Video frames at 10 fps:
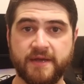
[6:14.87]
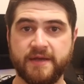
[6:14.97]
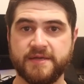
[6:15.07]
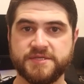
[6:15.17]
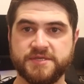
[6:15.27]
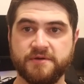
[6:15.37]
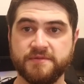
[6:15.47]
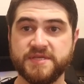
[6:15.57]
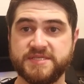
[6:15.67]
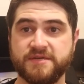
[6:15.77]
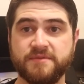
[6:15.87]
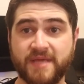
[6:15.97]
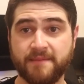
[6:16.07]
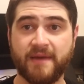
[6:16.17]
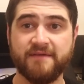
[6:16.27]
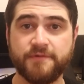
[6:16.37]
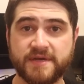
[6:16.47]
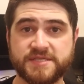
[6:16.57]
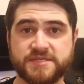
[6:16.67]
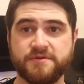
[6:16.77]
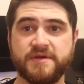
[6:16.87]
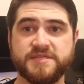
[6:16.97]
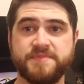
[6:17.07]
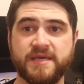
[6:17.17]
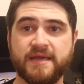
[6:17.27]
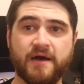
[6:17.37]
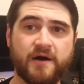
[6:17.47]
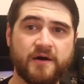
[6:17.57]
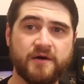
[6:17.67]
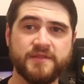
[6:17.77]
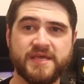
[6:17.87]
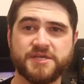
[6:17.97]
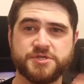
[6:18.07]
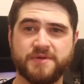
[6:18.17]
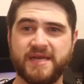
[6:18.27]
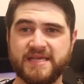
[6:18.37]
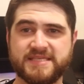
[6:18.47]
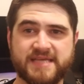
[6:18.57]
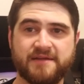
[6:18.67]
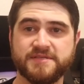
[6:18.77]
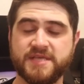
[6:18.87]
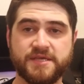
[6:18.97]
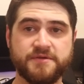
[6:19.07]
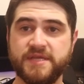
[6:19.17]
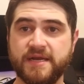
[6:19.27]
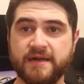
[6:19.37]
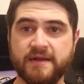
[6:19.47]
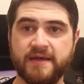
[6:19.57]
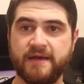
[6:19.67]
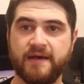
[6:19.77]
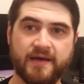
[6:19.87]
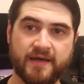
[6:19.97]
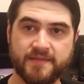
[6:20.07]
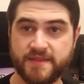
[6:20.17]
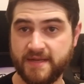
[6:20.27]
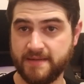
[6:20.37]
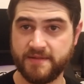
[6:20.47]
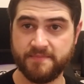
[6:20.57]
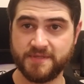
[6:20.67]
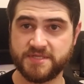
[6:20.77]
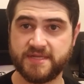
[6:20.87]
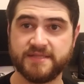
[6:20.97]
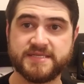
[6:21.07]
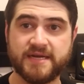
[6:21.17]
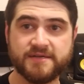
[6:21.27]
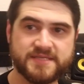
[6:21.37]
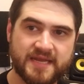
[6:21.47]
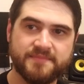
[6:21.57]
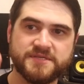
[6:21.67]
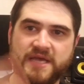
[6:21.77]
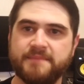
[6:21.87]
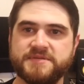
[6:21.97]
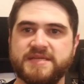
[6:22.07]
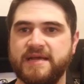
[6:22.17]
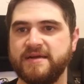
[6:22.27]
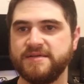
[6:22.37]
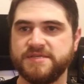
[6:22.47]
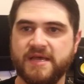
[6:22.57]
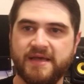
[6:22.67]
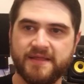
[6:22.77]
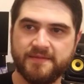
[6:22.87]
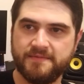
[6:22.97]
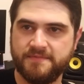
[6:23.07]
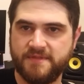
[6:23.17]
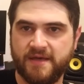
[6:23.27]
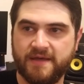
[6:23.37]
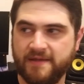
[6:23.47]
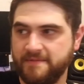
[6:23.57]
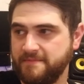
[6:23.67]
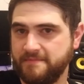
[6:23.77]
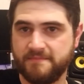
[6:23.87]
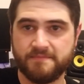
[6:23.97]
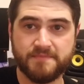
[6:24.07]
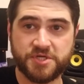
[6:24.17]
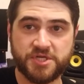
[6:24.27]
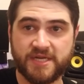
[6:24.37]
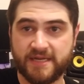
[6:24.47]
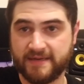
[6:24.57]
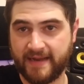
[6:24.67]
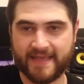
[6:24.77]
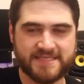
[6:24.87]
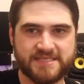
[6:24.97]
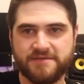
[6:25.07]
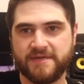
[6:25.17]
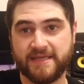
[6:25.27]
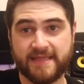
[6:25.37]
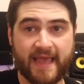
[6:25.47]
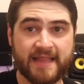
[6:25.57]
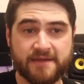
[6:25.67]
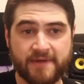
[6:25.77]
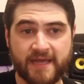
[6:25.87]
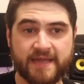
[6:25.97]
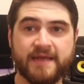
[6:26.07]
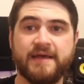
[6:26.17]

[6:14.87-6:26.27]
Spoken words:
So the signal being my voice, the noise being all the extraneous sounds that you hear. The music downstairs, the neighbors upstairs, the machine AC unit in the alleyway,